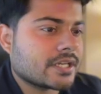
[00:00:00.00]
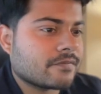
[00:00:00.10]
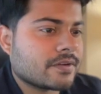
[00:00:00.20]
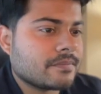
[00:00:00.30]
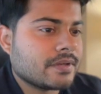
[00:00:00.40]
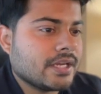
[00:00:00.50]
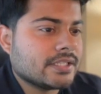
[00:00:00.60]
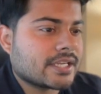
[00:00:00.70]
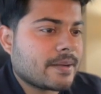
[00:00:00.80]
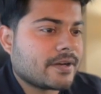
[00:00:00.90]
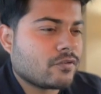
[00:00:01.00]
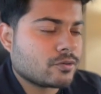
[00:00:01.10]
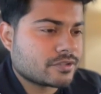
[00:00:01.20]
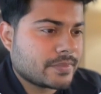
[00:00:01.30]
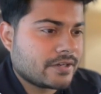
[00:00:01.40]
Confirm. The camera
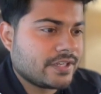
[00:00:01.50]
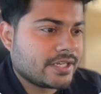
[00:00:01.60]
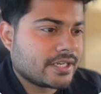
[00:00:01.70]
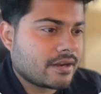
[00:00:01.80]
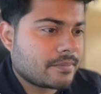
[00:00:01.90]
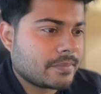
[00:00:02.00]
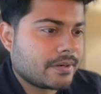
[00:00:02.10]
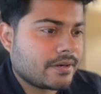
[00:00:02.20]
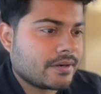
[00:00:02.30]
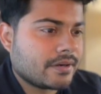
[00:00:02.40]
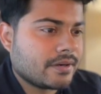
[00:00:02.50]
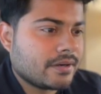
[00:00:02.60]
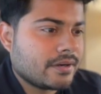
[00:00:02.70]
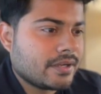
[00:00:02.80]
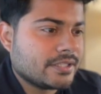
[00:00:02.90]
follows the man wearing an armor
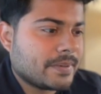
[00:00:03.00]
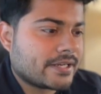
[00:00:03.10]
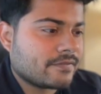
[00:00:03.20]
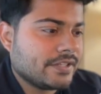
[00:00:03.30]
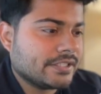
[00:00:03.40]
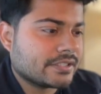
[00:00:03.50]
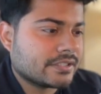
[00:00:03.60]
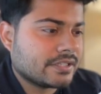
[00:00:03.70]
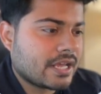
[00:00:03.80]
in the battlefield.